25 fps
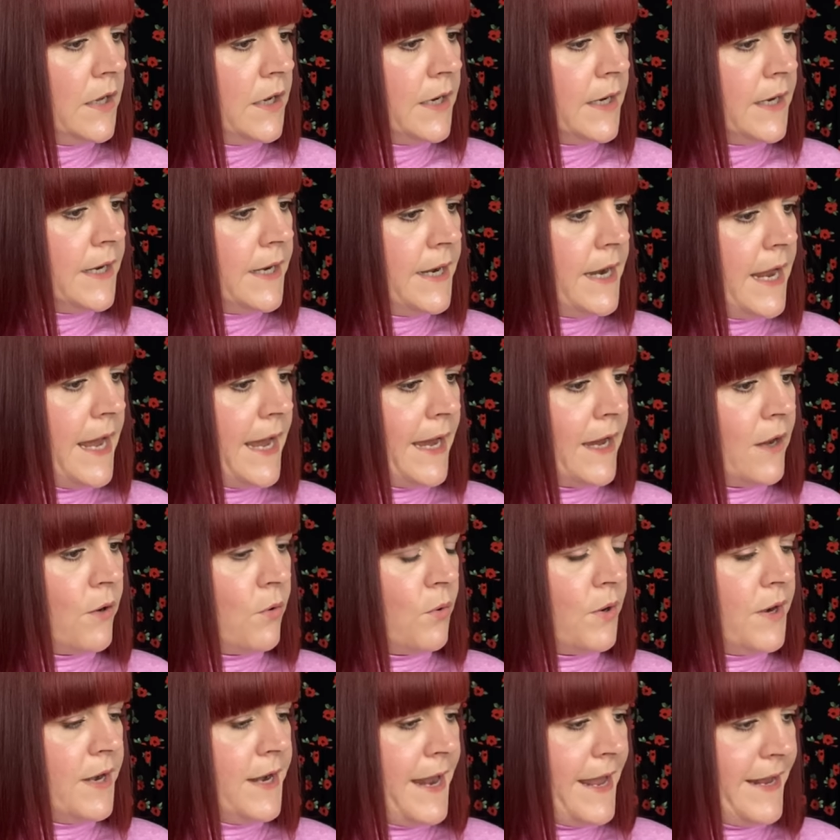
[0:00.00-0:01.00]
Now,
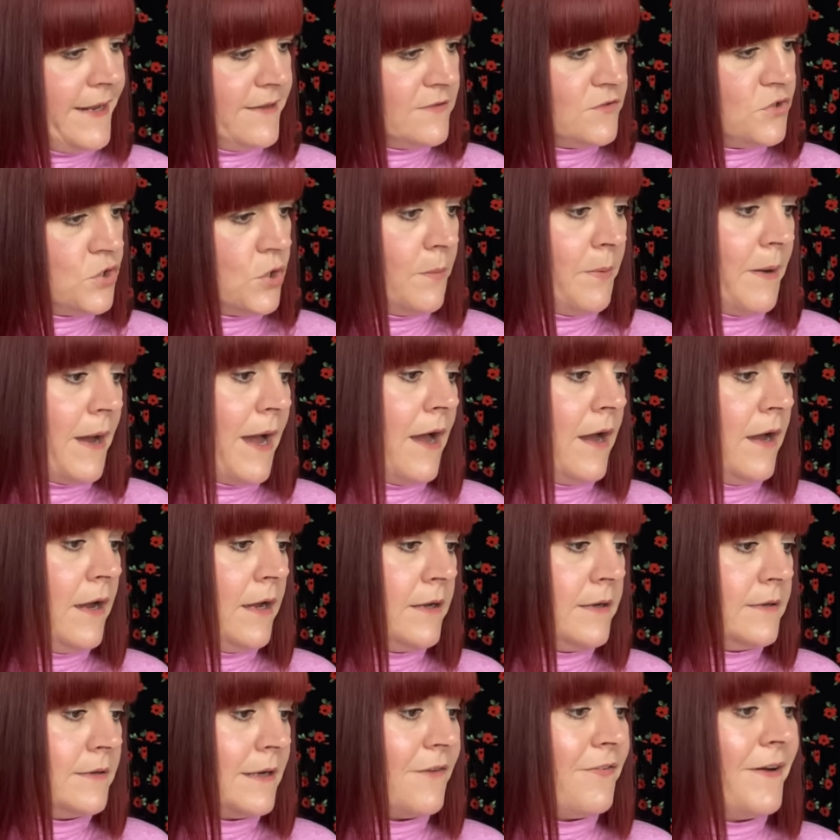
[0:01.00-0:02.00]
next up,
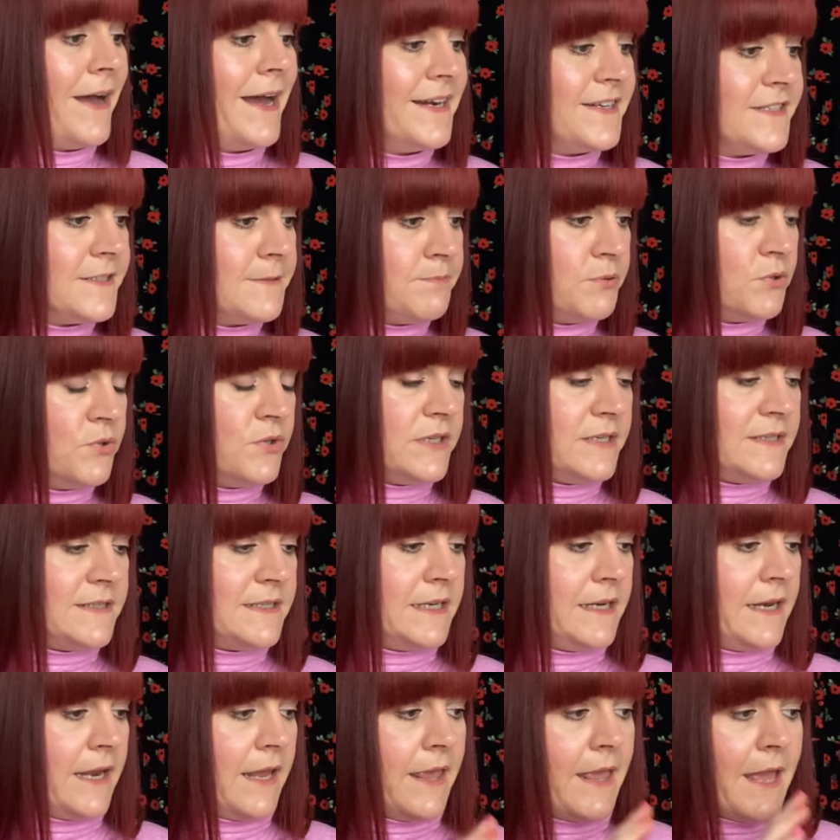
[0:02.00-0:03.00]
I've had to put this
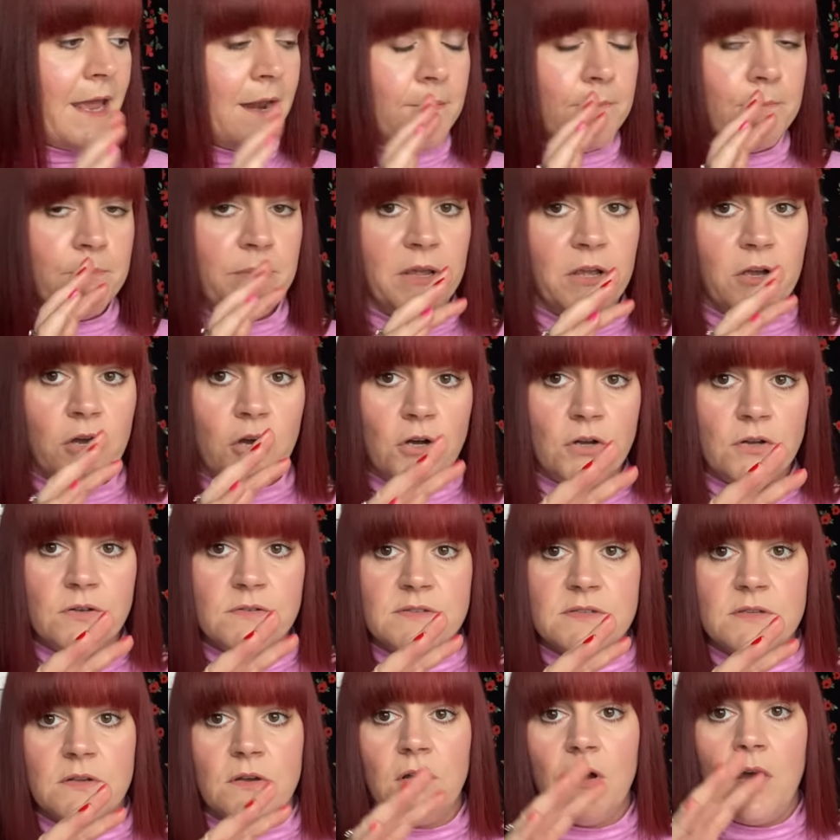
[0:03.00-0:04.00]
in again
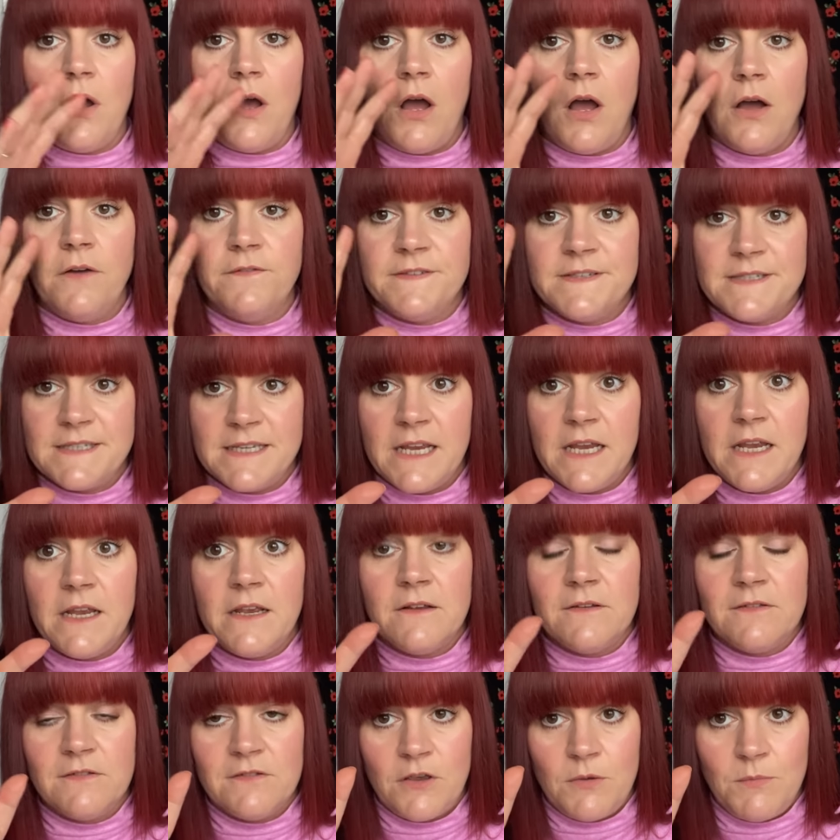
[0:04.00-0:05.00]
because of
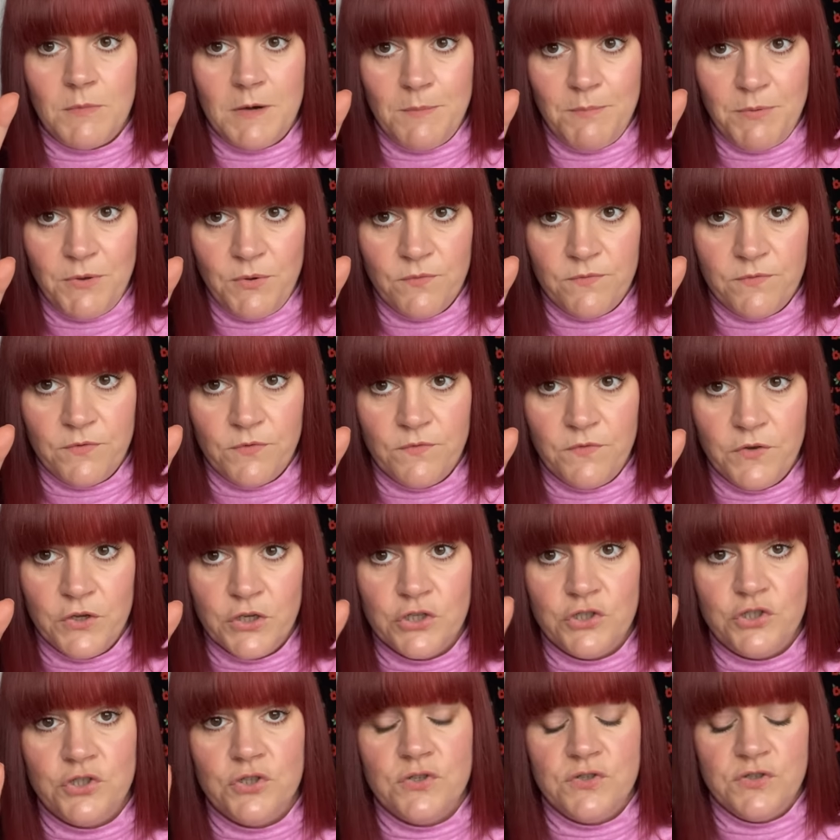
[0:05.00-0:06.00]
seeing so many beautiful
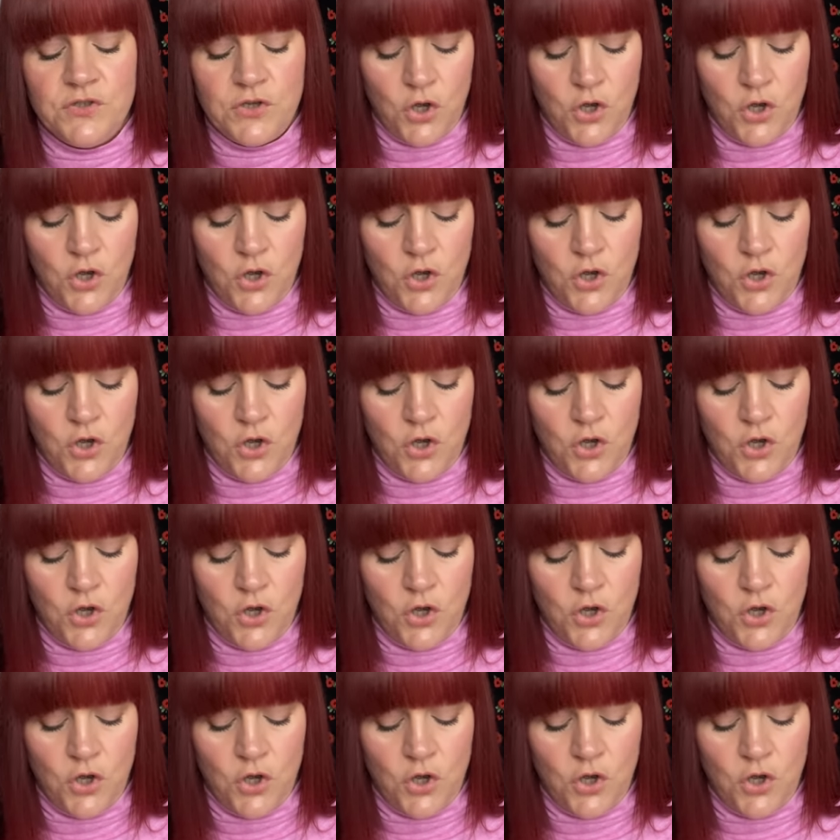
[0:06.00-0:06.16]
versions